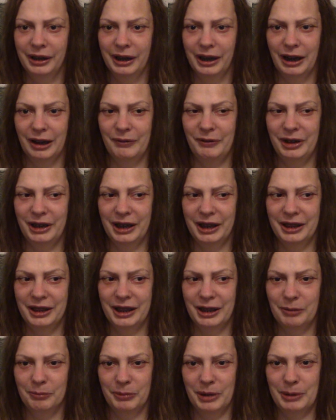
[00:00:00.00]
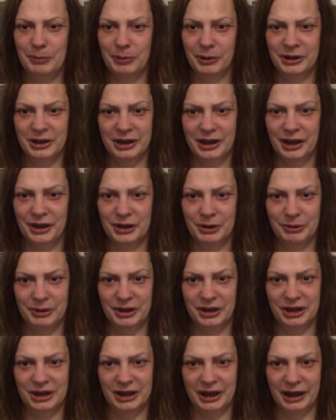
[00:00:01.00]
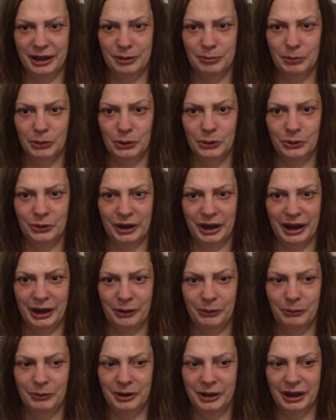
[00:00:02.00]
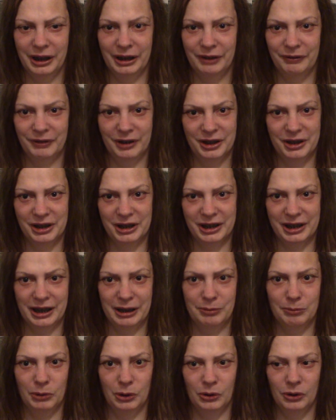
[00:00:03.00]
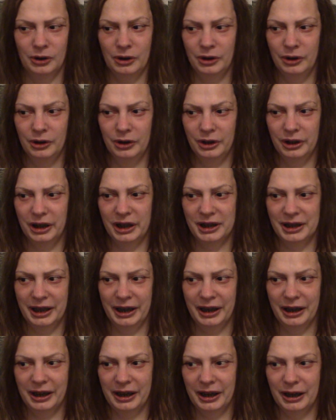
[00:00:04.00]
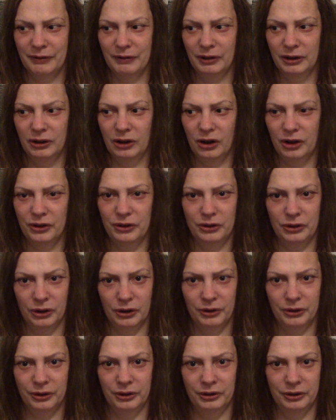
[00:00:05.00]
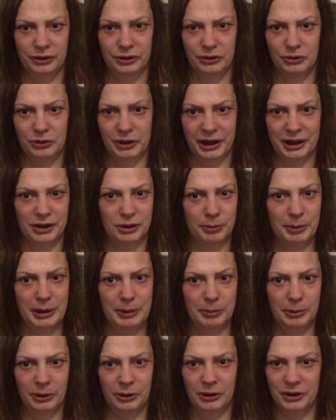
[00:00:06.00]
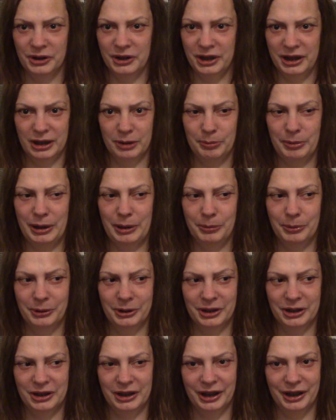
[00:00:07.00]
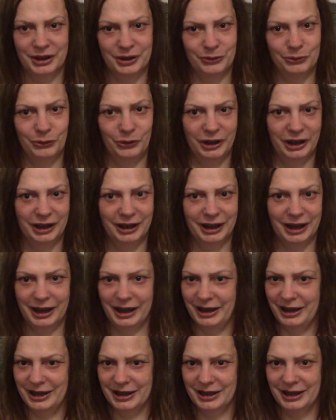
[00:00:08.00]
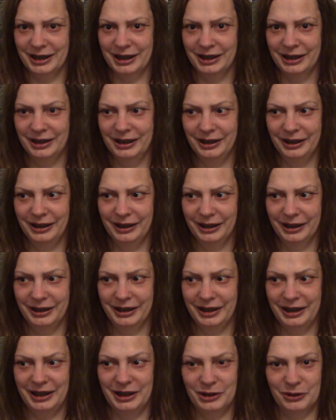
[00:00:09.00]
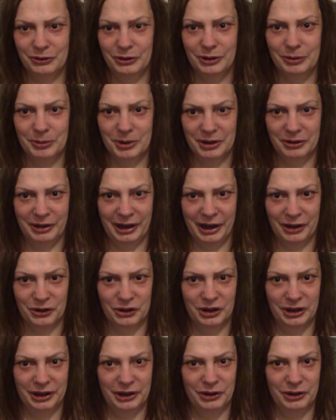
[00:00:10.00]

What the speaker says: I mean, I think people are starting to understand more now, because it's getting more, it's like a lot of non-trans people, a lot of cis people are starting to realise that these groups are actually